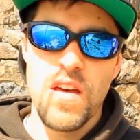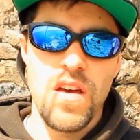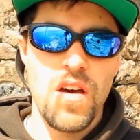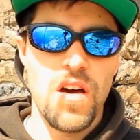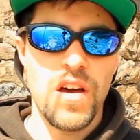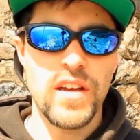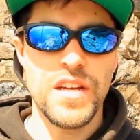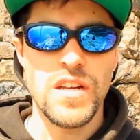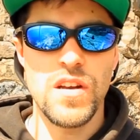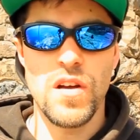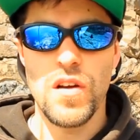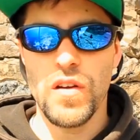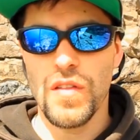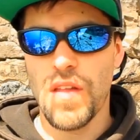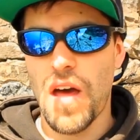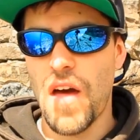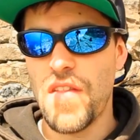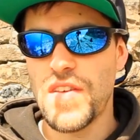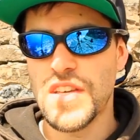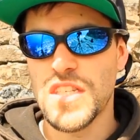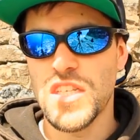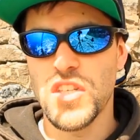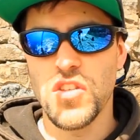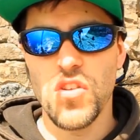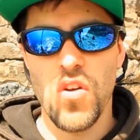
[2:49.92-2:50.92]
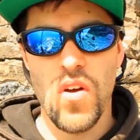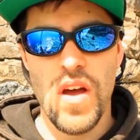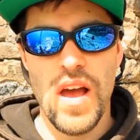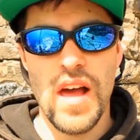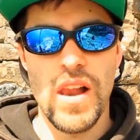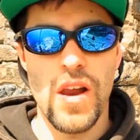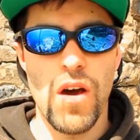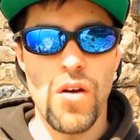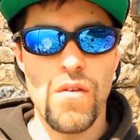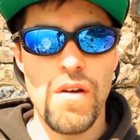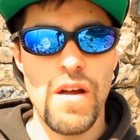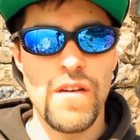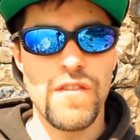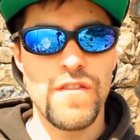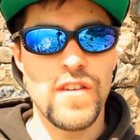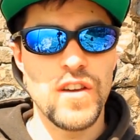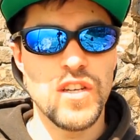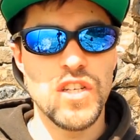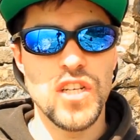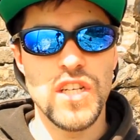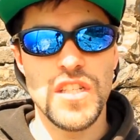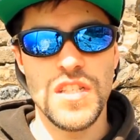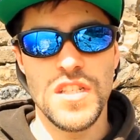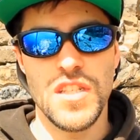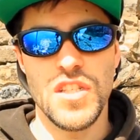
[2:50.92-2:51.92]
I can hook that. This is not LRF
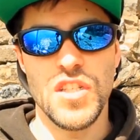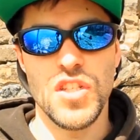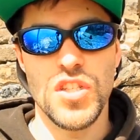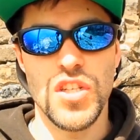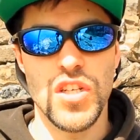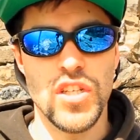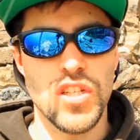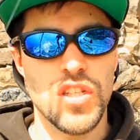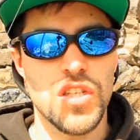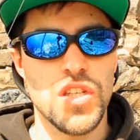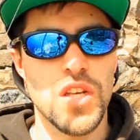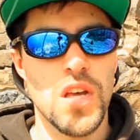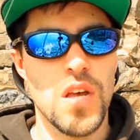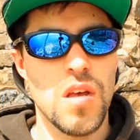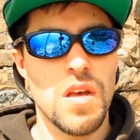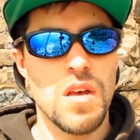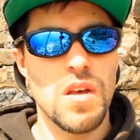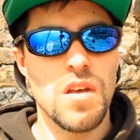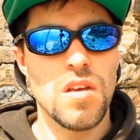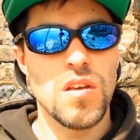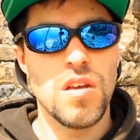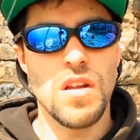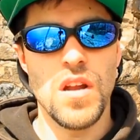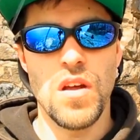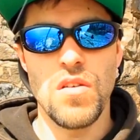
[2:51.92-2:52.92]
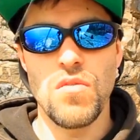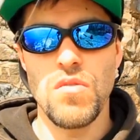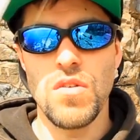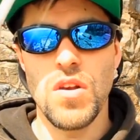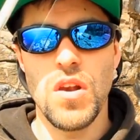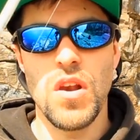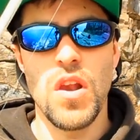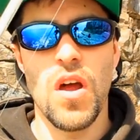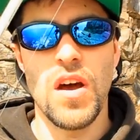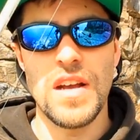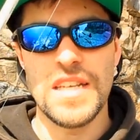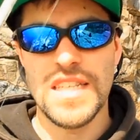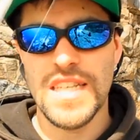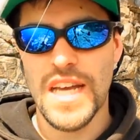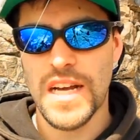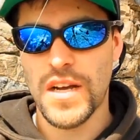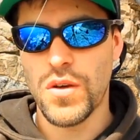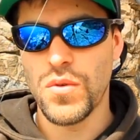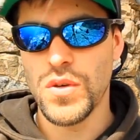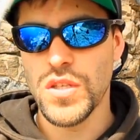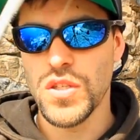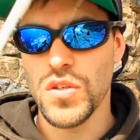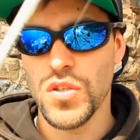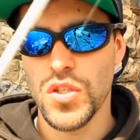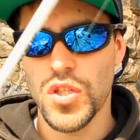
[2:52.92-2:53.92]
fishing, this is just you know, light
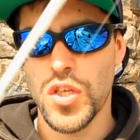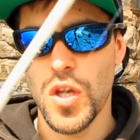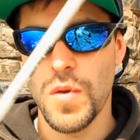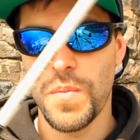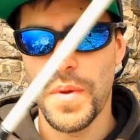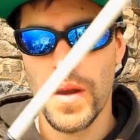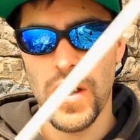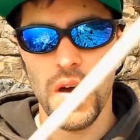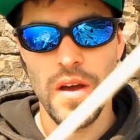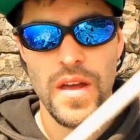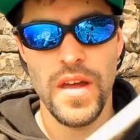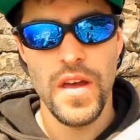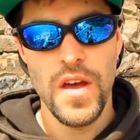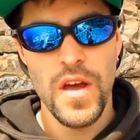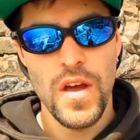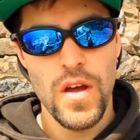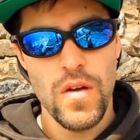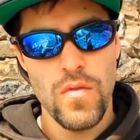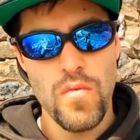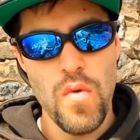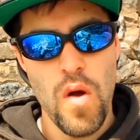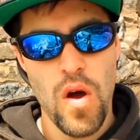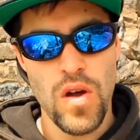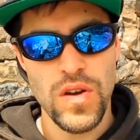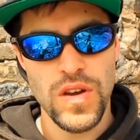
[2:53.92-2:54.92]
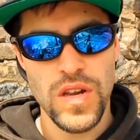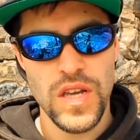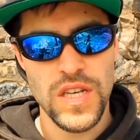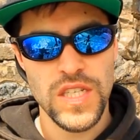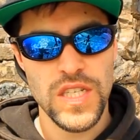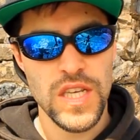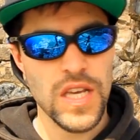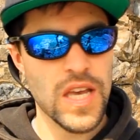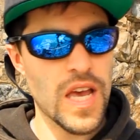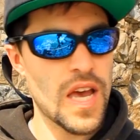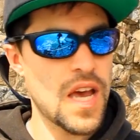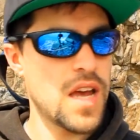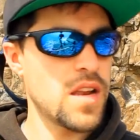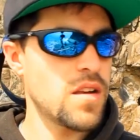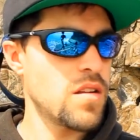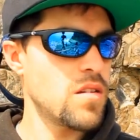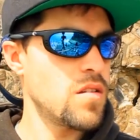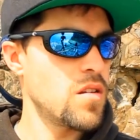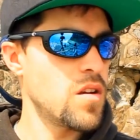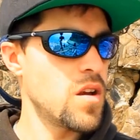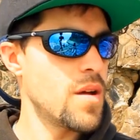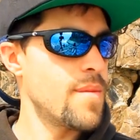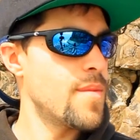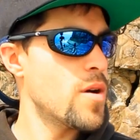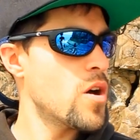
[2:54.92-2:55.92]
tackle, it's not super light. Rod is again
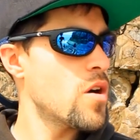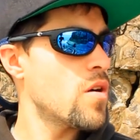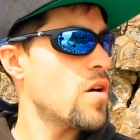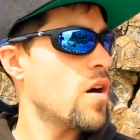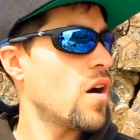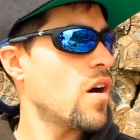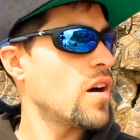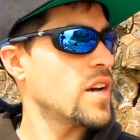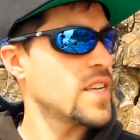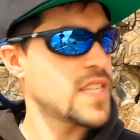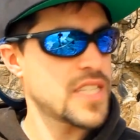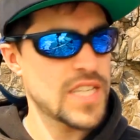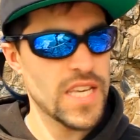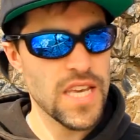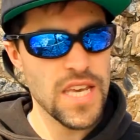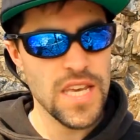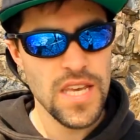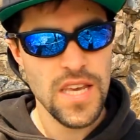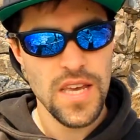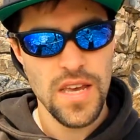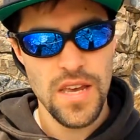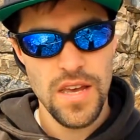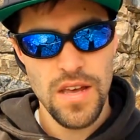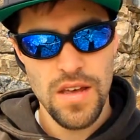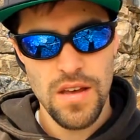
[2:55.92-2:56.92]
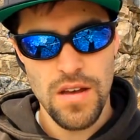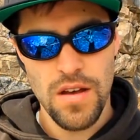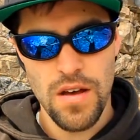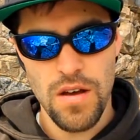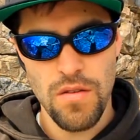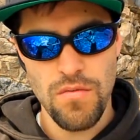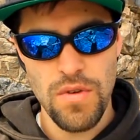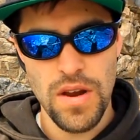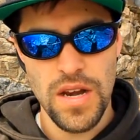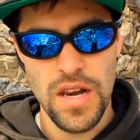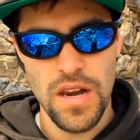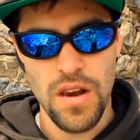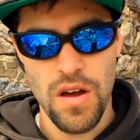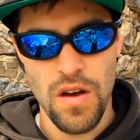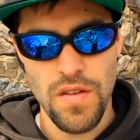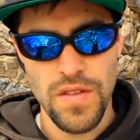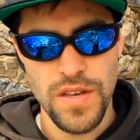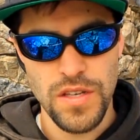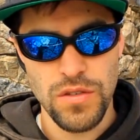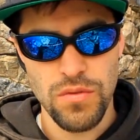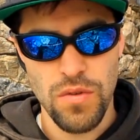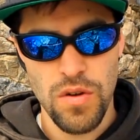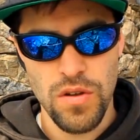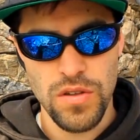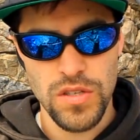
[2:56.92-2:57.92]
Namura Icy. I really like
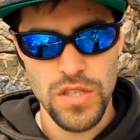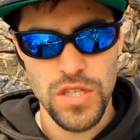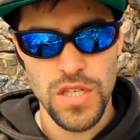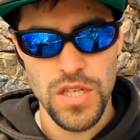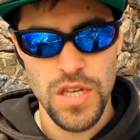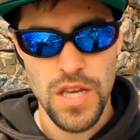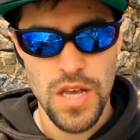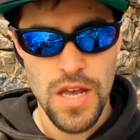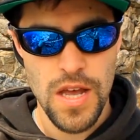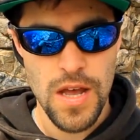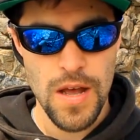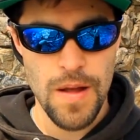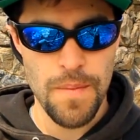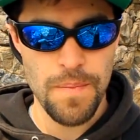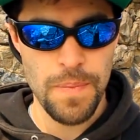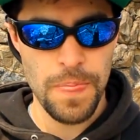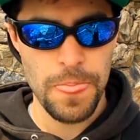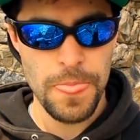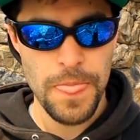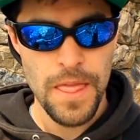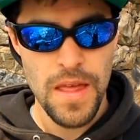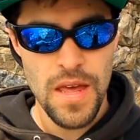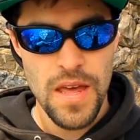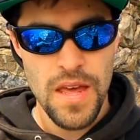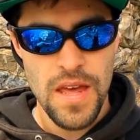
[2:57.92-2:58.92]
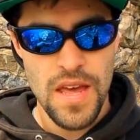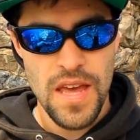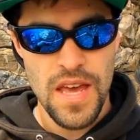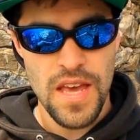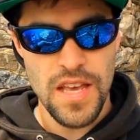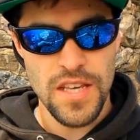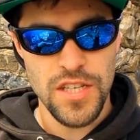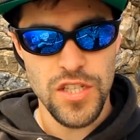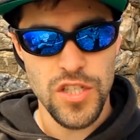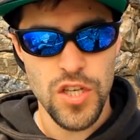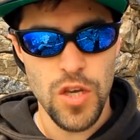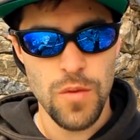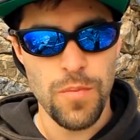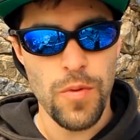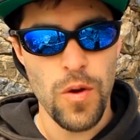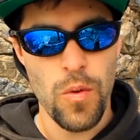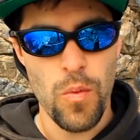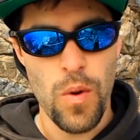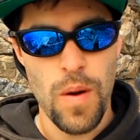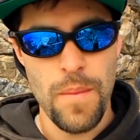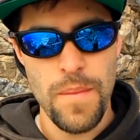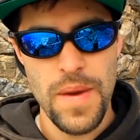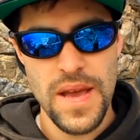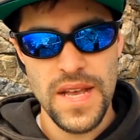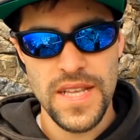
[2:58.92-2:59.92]
these rods. Um, it's
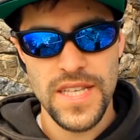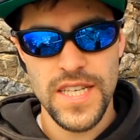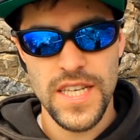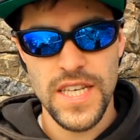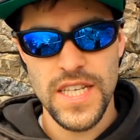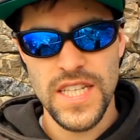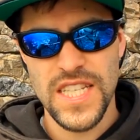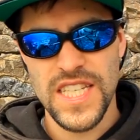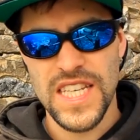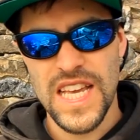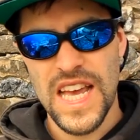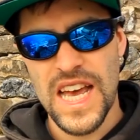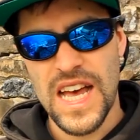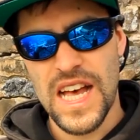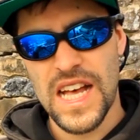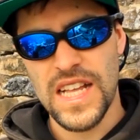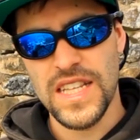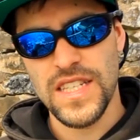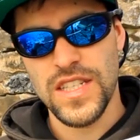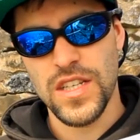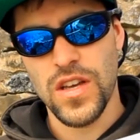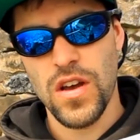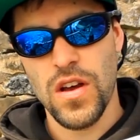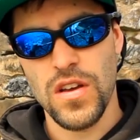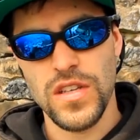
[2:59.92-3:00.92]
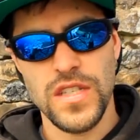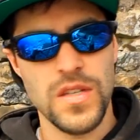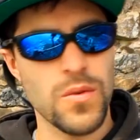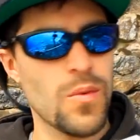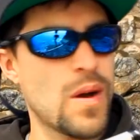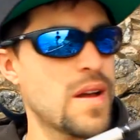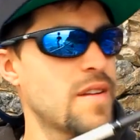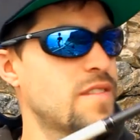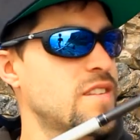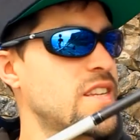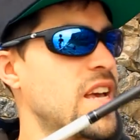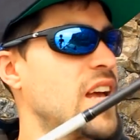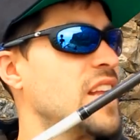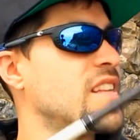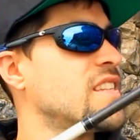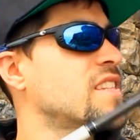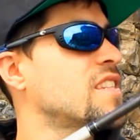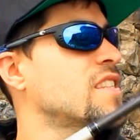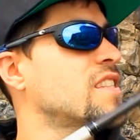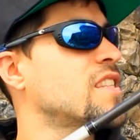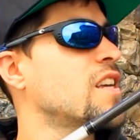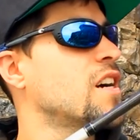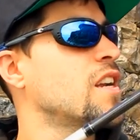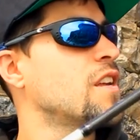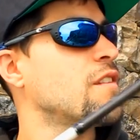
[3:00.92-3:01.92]
2.1 metres and casting weight 10 to
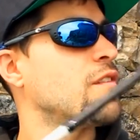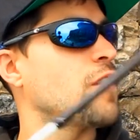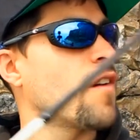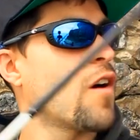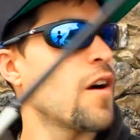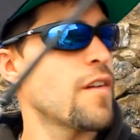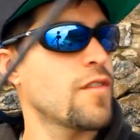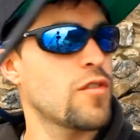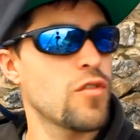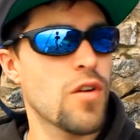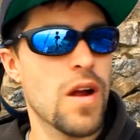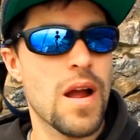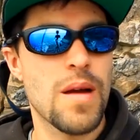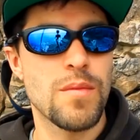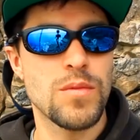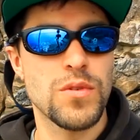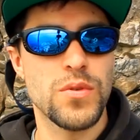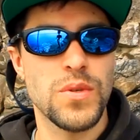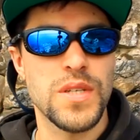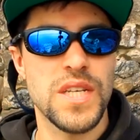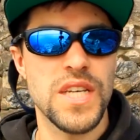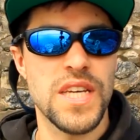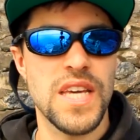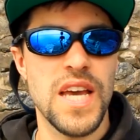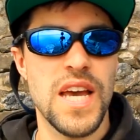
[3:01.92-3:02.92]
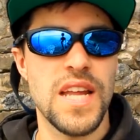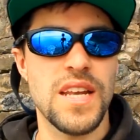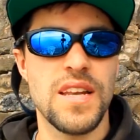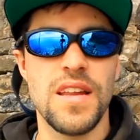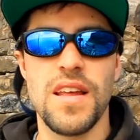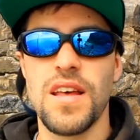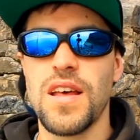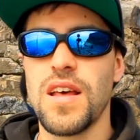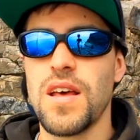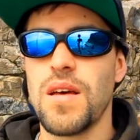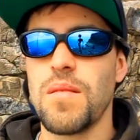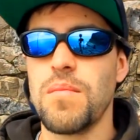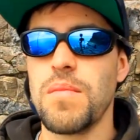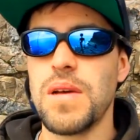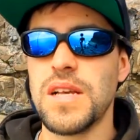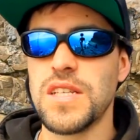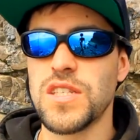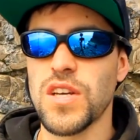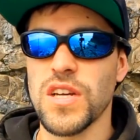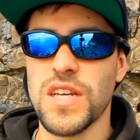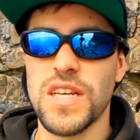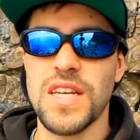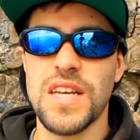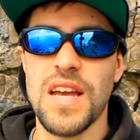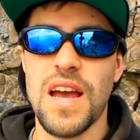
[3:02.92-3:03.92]
35 grams, which again means
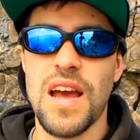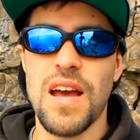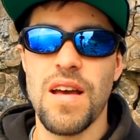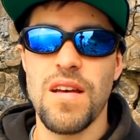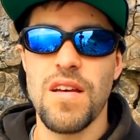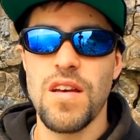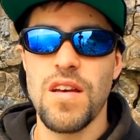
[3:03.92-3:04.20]
I can get